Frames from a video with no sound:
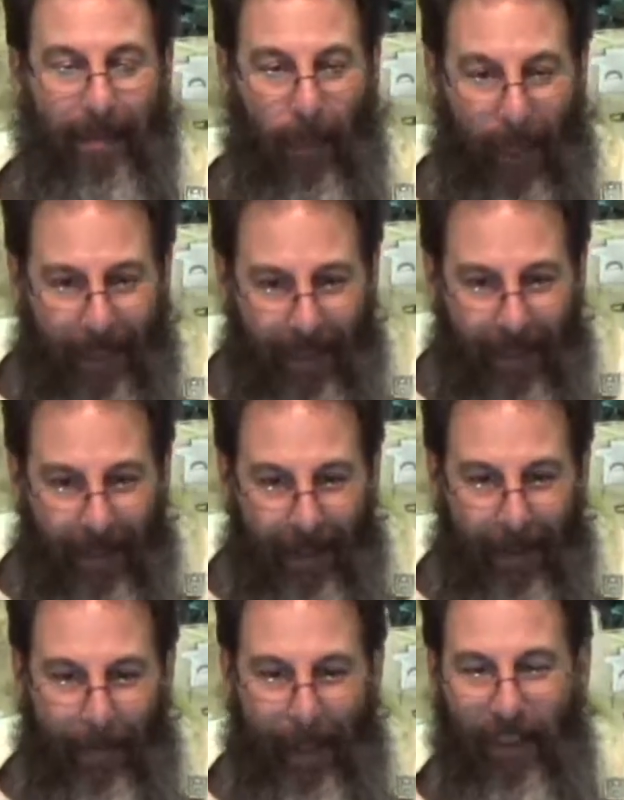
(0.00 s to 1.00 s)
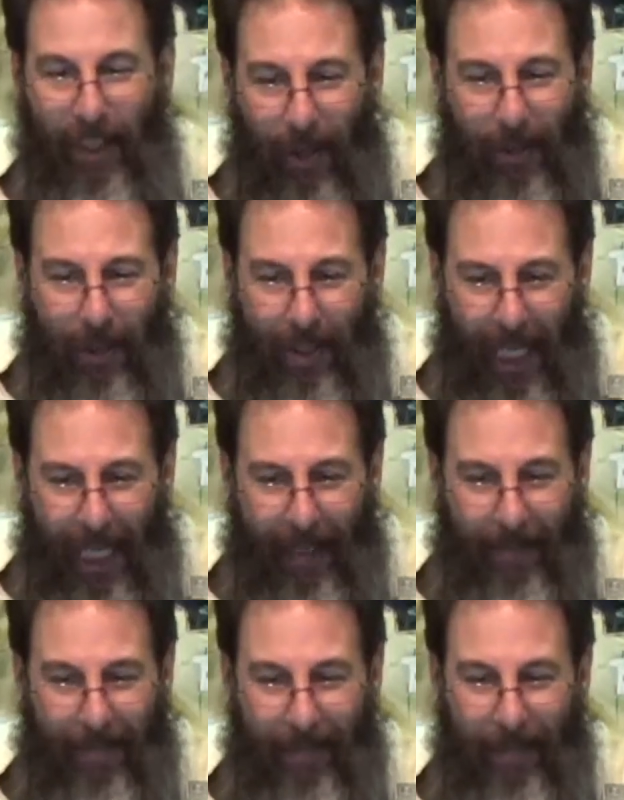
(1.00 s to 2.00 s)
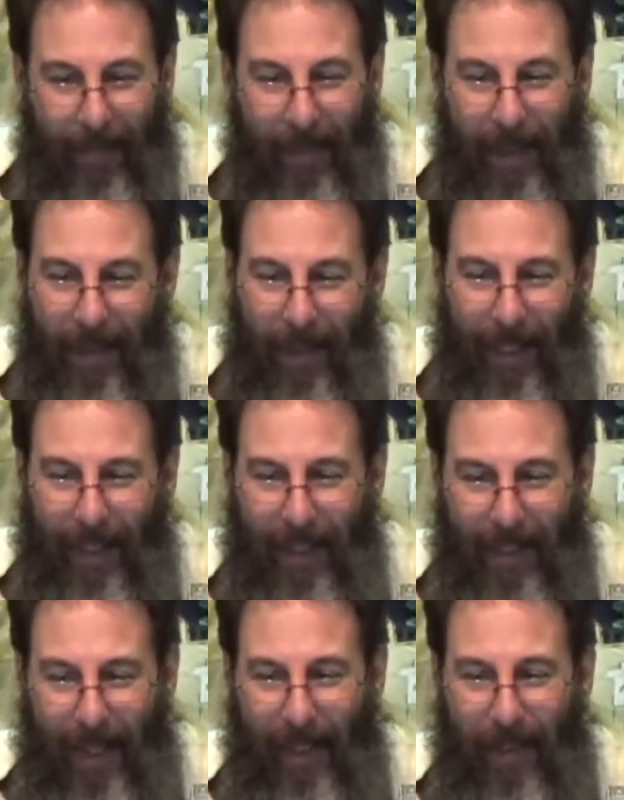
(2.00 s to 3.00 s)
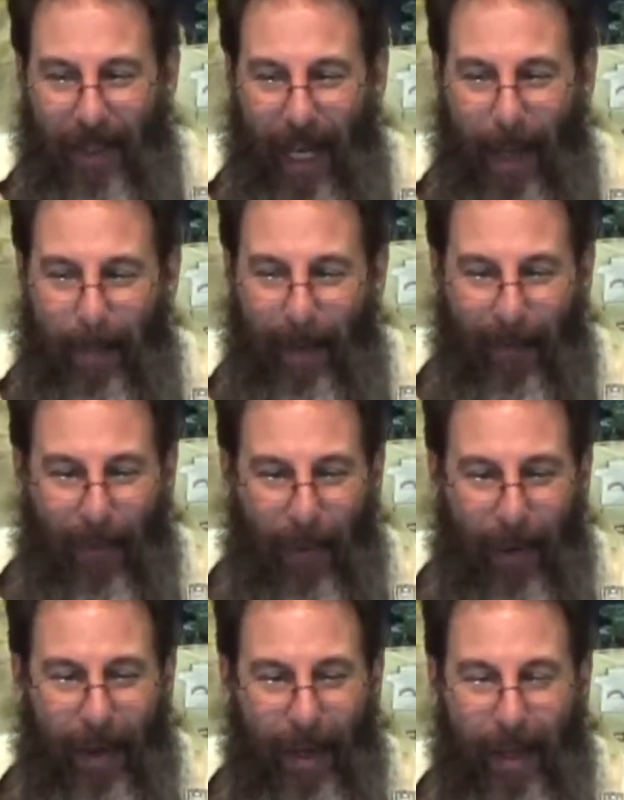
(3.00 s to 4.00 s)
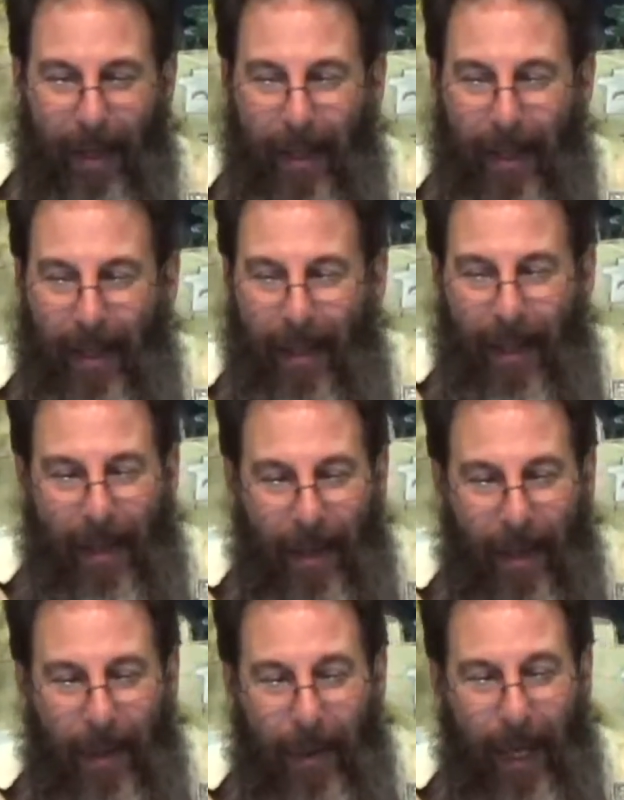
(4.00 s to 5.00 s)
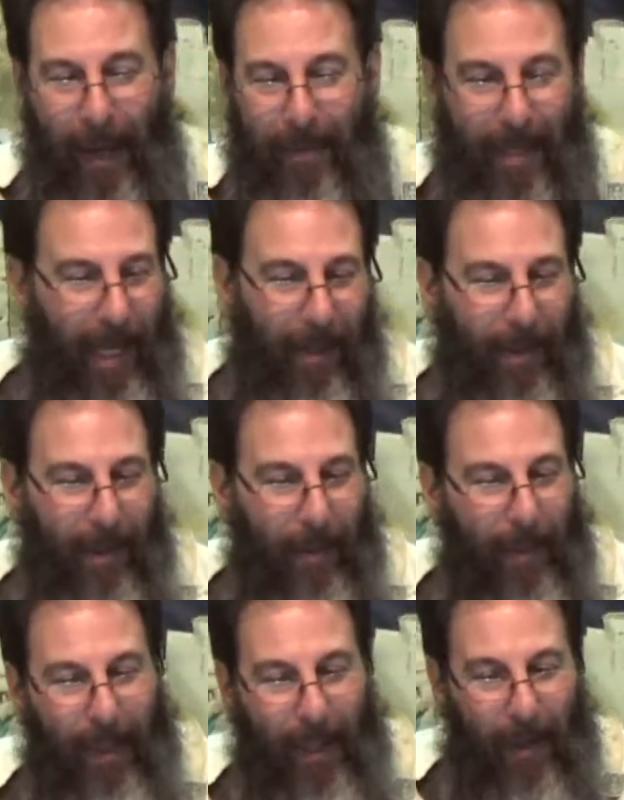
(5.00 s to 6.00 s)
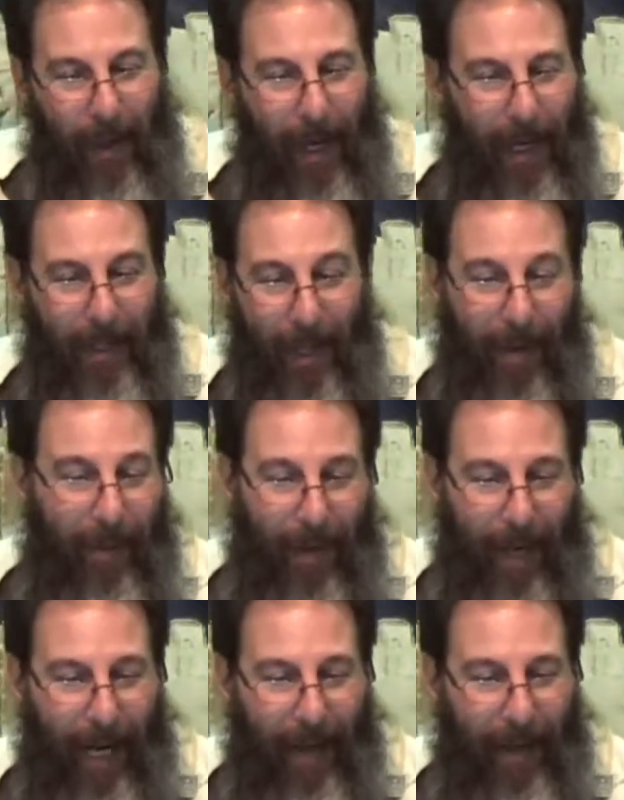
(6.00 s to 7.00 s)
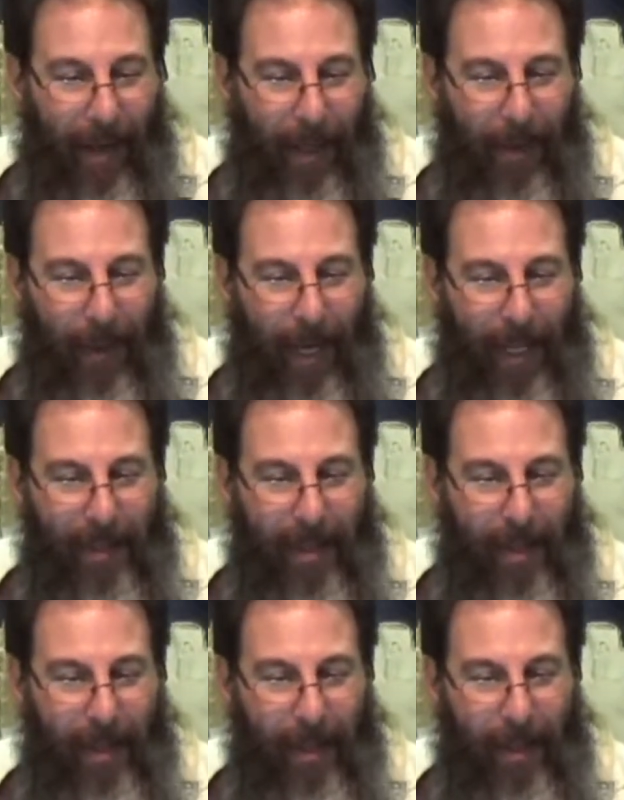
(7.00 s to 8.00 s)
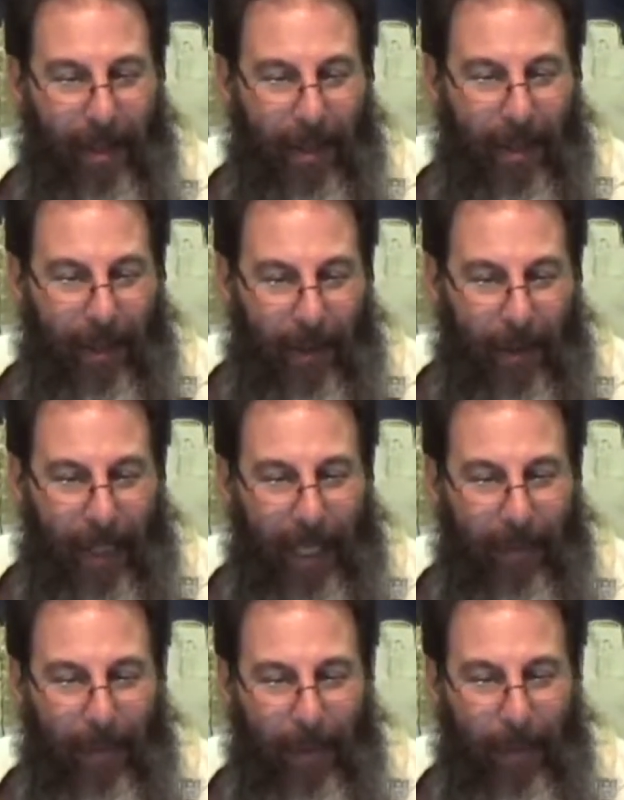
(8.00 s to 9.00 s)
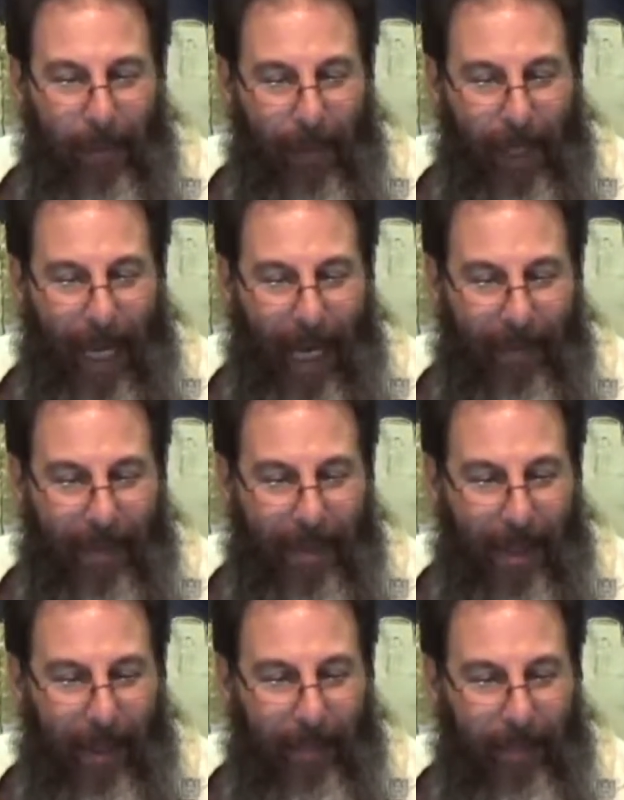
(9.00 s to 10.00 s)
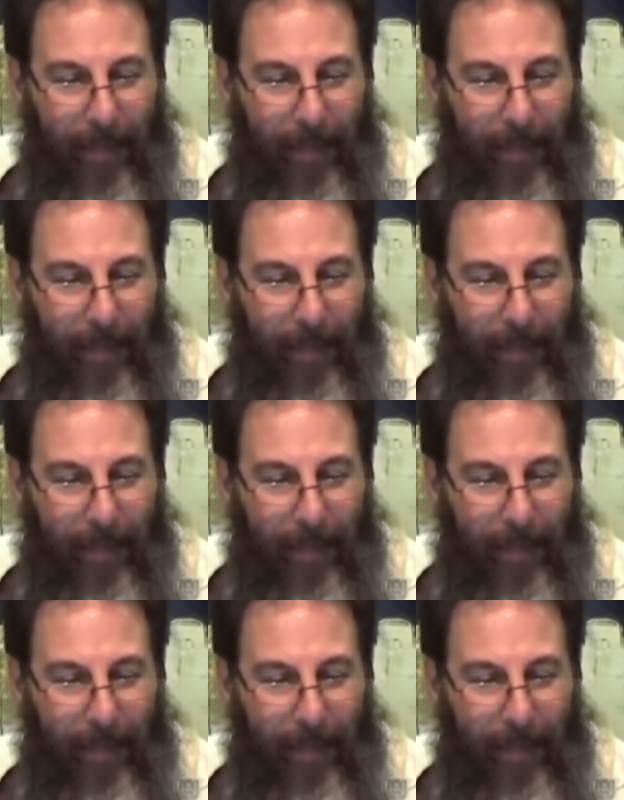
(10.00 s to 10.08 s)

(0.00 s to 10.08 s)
What? But don't sin. Don't let the sun go down before you have dealt with the cause of your anger. Otherwise, you leave room for the adversary.